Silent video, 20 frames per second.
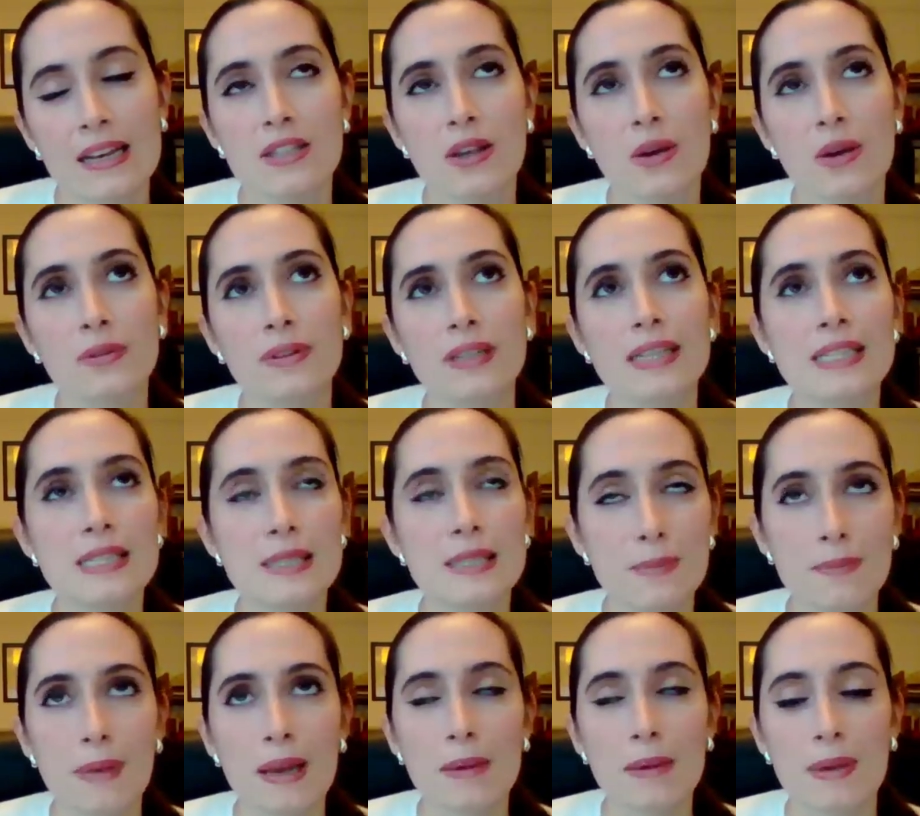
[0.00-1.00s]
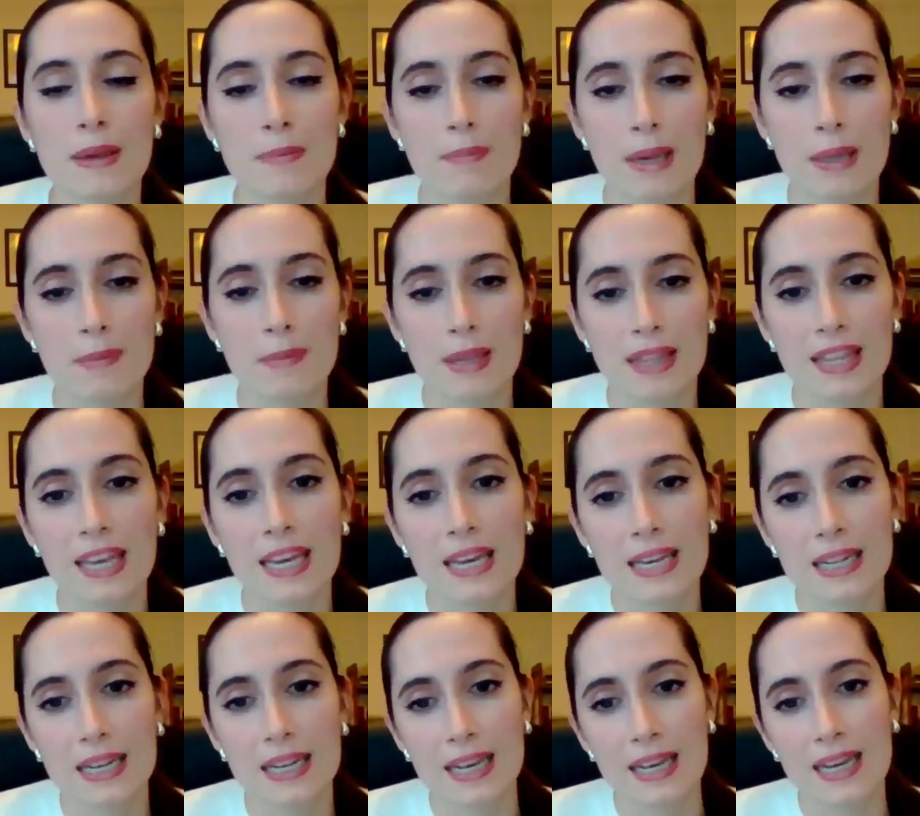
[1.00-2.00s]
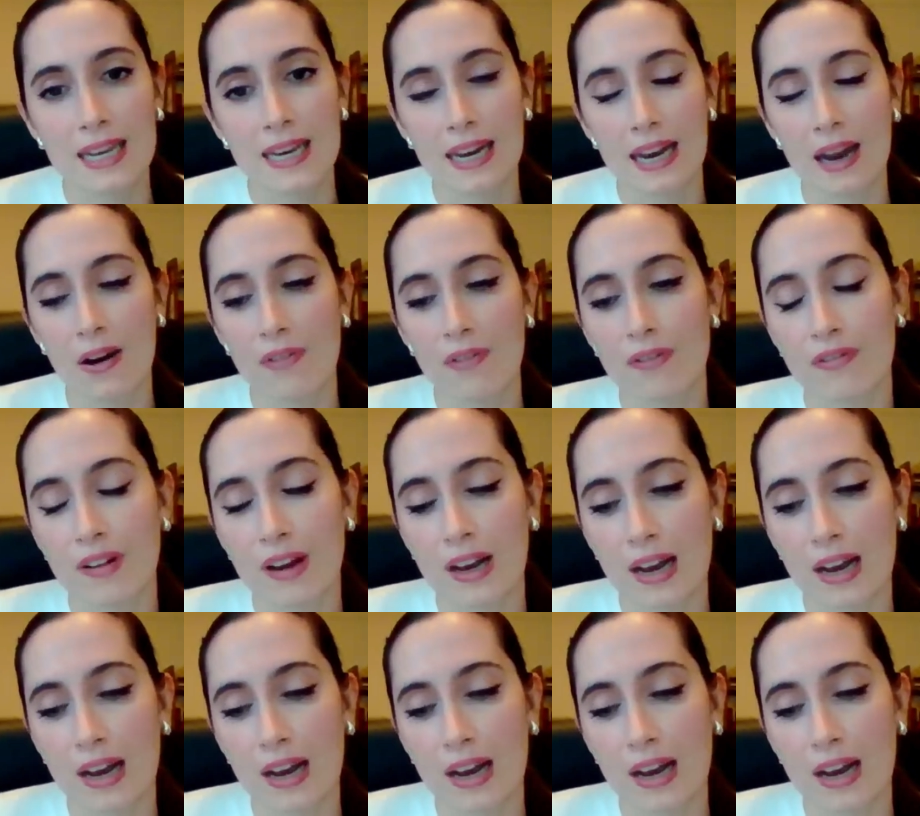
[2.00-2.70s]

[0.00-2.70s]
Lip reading: so this made me think like of